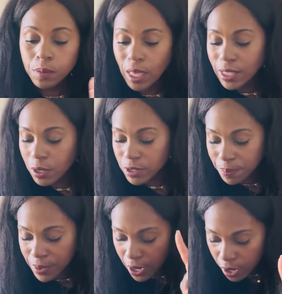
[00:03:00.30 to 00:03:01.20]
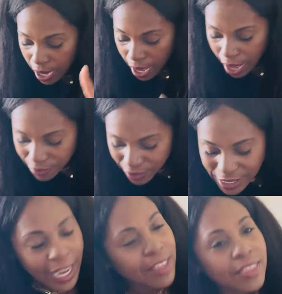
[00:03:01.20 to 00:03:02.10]
little tip there. The
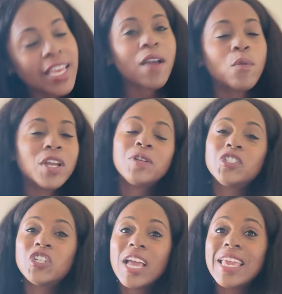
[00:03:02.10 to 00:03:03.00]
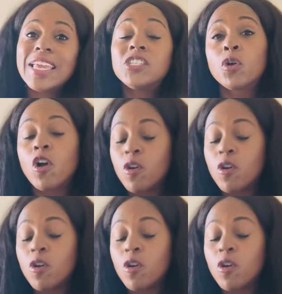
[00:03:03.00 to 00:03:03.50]
second thing I want you to check is your